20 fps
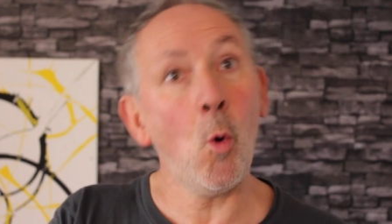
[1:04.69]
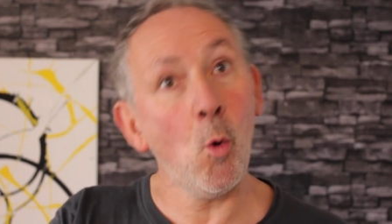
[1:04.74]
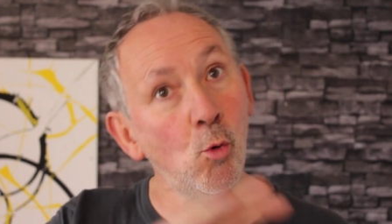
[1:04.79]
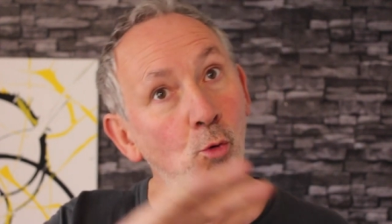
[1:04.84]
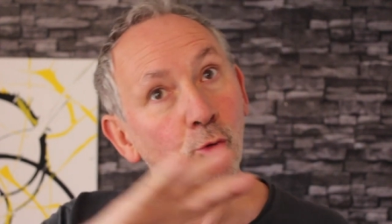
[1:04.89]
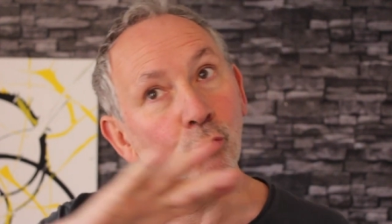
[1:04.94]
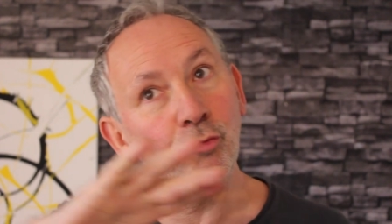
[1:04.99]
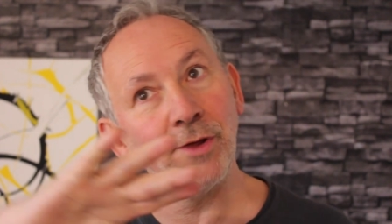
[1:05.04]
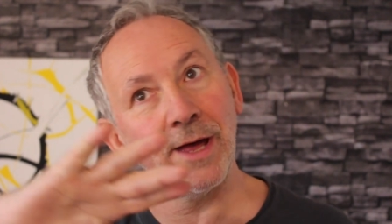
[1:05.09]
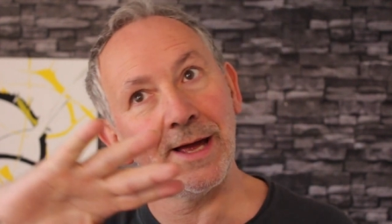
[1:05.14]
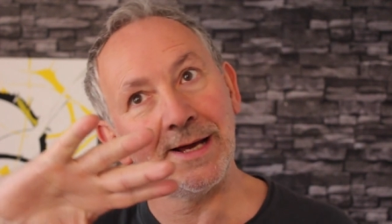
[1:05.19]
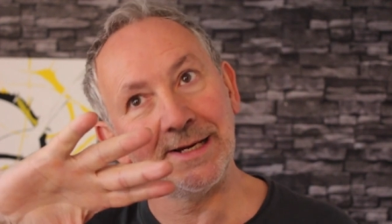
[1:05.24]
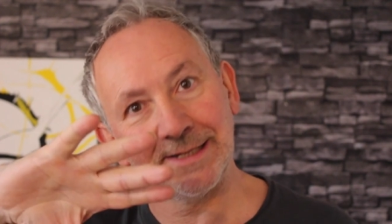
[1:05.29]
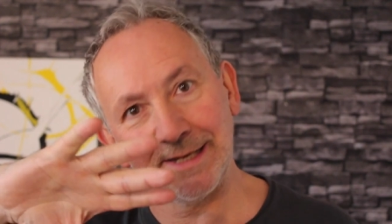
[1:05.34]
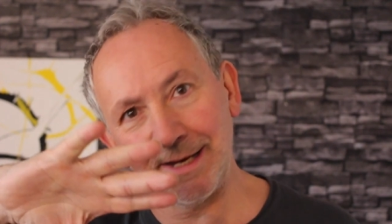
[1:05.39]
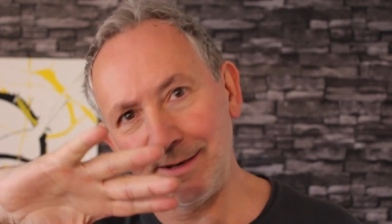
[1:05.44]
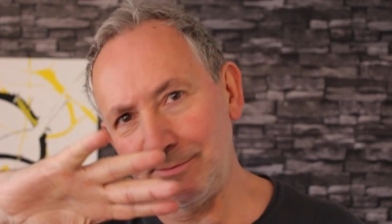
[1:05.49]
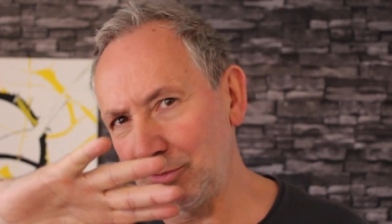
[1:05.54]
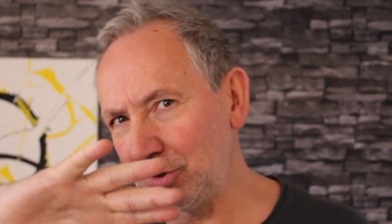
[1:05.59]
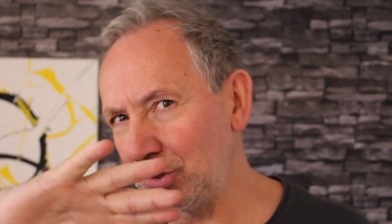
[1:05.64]
all they
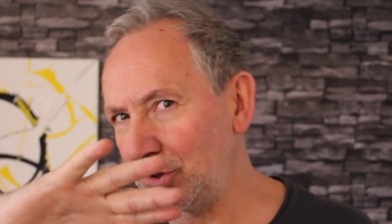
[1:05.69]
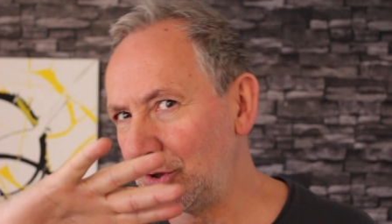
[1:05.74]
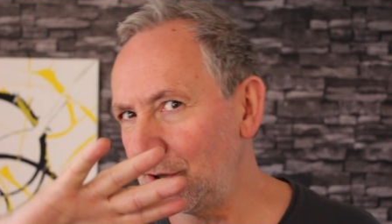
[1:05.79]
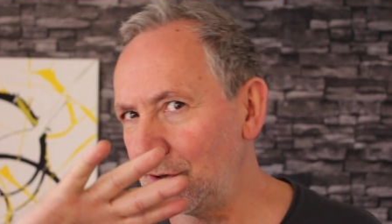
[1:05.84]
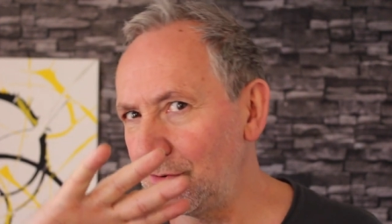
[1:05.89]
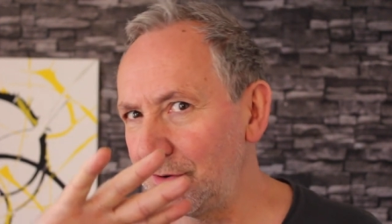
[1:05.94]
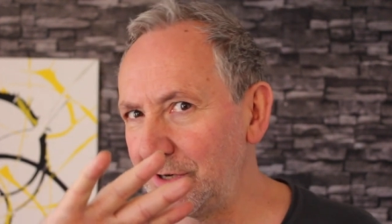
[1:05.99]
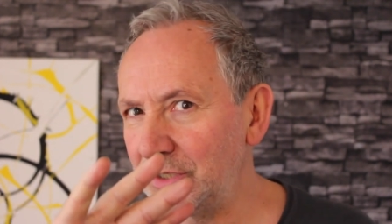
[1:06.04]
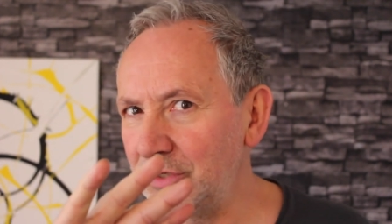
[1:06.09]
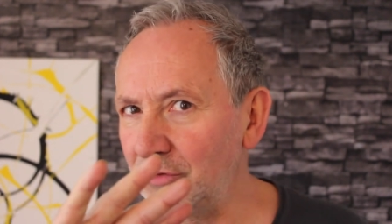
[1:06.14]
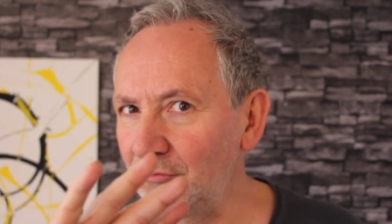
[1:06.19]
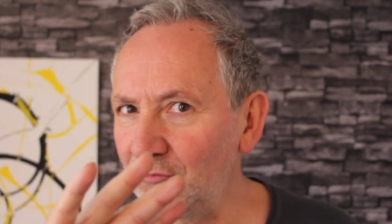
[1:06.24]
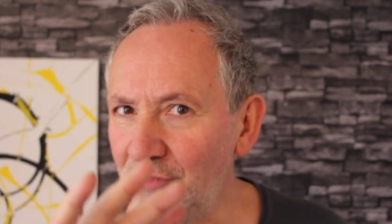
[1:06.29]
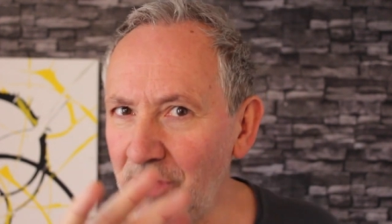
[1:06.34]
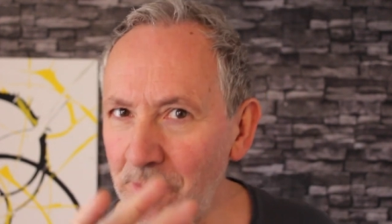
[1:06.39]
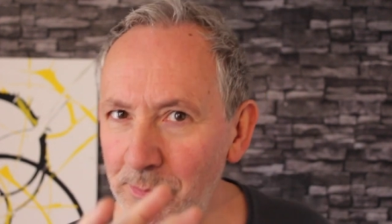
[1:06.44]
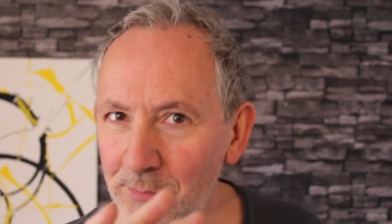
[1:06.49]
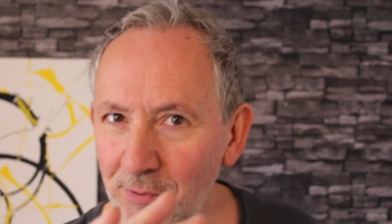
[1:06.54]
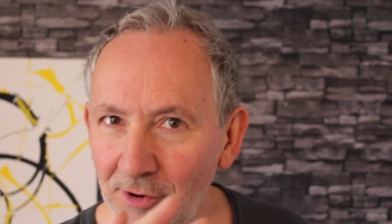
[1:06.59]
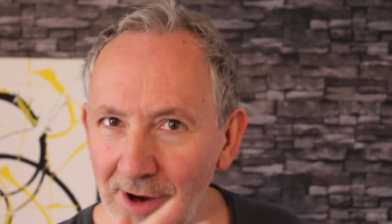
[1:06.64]
seem to do is
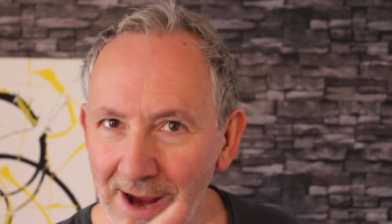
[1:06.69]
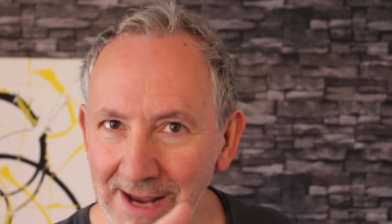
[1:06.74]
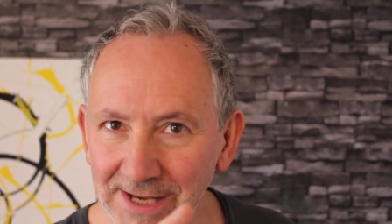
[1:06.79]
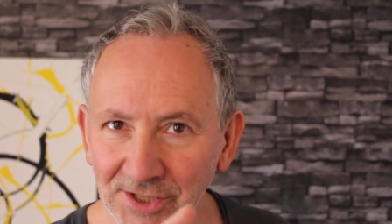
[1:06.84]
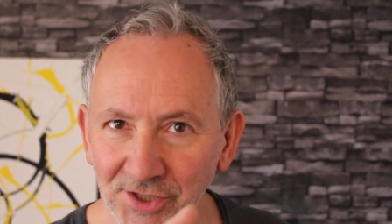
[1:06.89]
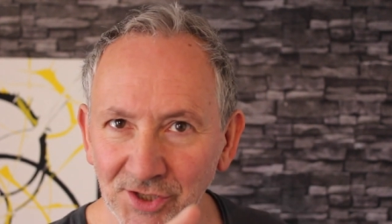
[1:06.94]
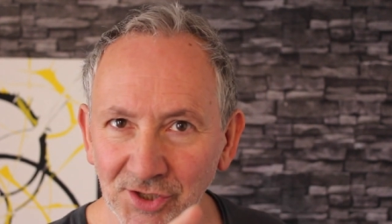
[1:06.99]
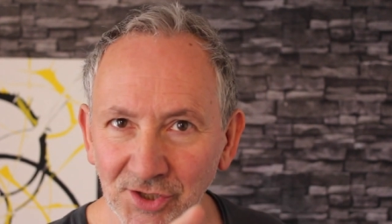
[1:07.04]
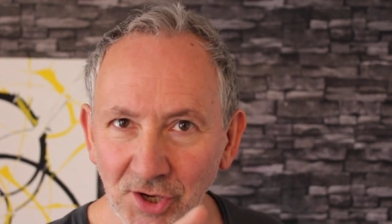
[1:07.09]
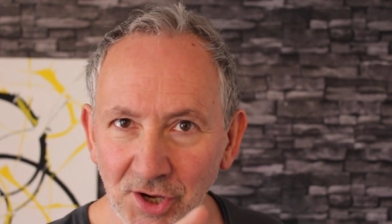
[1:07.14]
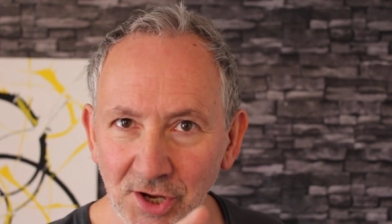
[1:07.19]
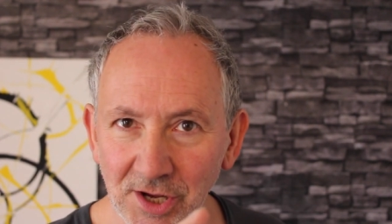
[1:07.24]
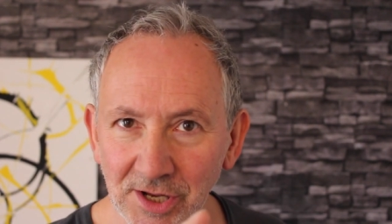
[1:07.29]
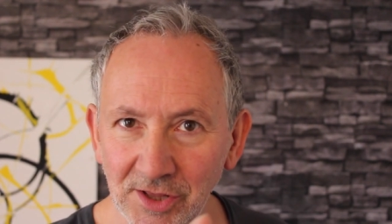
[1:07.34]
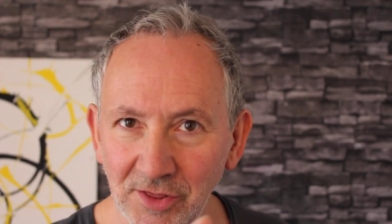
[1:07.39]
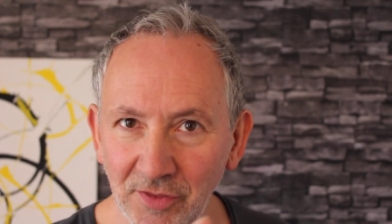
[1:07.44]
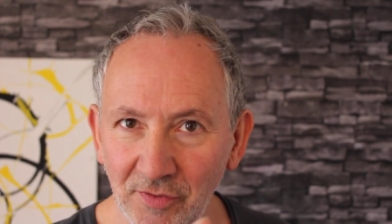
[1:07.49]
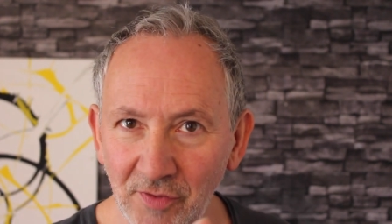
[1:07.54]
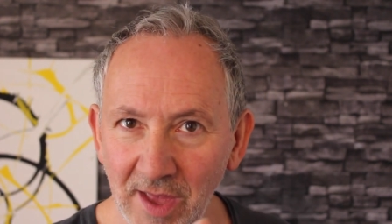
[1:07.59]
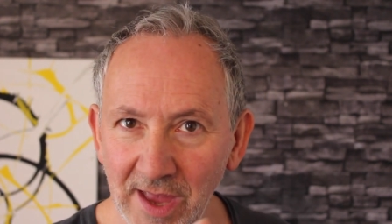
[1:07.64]
repress
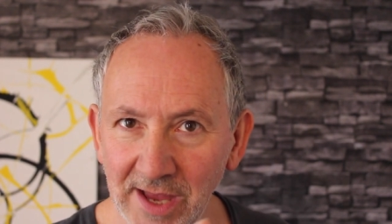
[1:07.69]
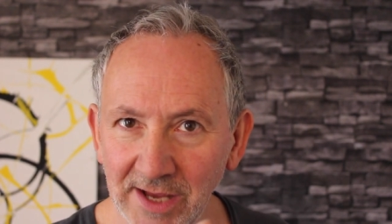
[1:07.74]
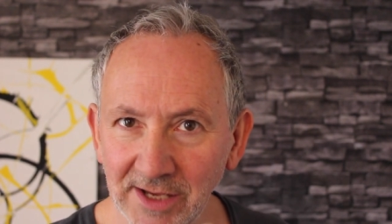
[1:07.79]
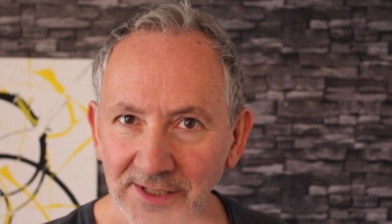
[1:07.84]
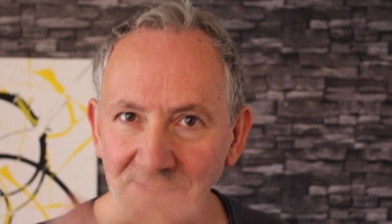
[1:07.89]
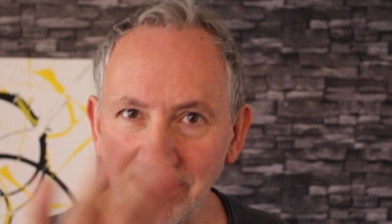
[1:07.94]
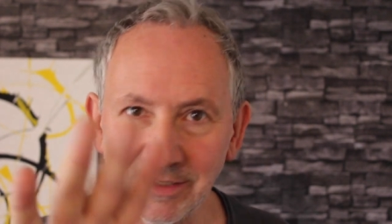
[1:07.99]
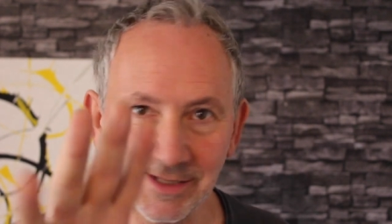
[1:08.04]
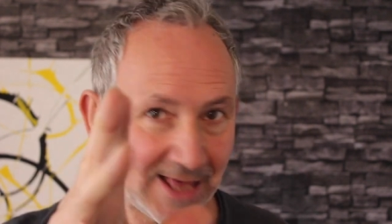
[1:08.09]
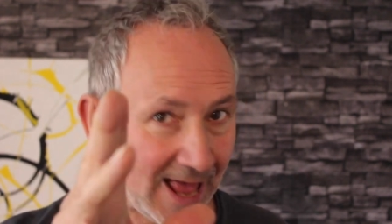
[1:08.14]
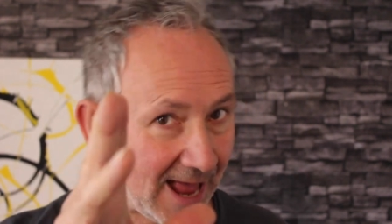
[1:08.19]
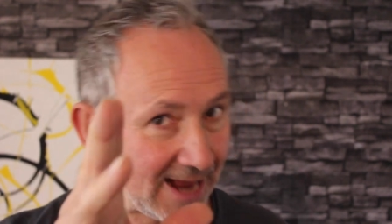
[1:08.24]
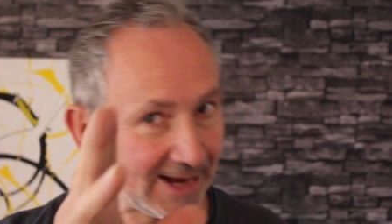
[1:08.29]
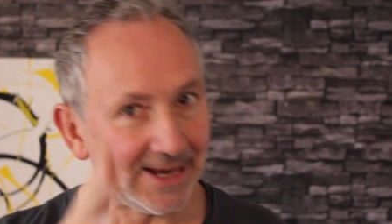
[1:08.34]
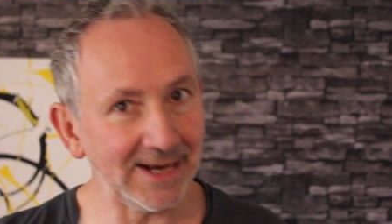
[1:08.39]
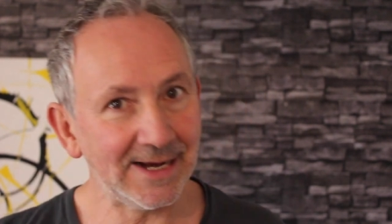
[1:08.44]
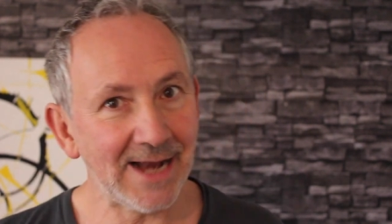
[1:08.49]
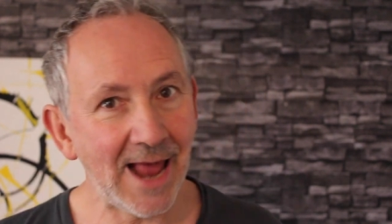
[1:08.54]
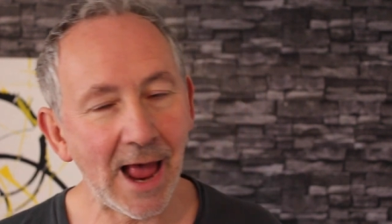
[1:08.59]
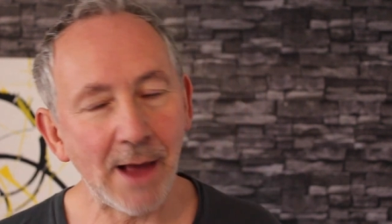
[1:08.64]
certain things,
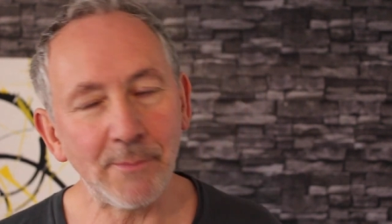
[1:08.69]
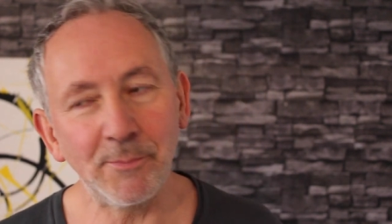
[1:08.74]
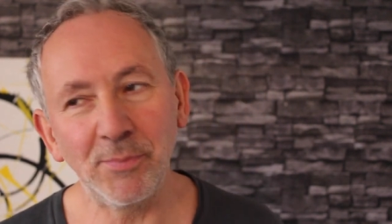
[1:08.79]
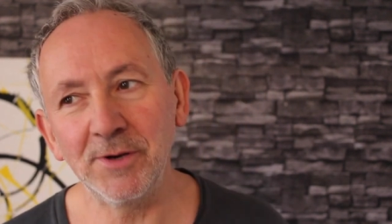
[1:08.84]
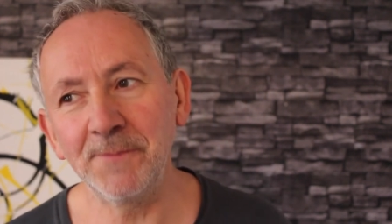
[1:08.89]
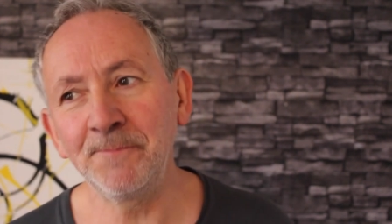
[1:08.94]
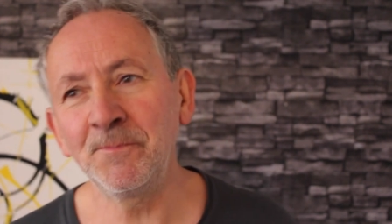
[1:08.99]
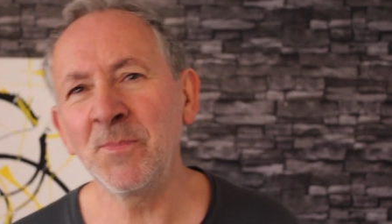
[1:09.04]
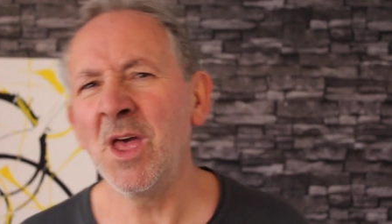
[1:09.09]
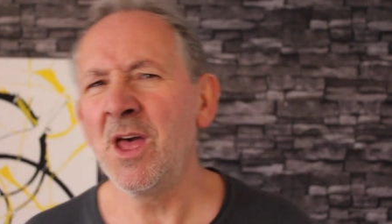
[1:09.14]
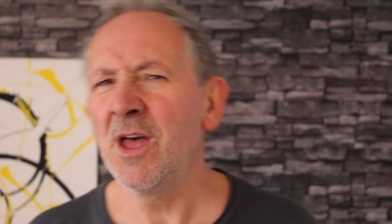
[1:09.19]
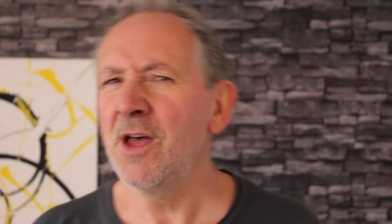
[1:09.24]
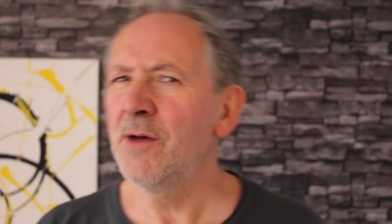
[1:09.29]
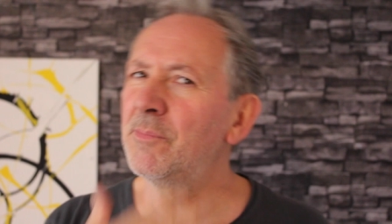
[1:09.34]
that can happen,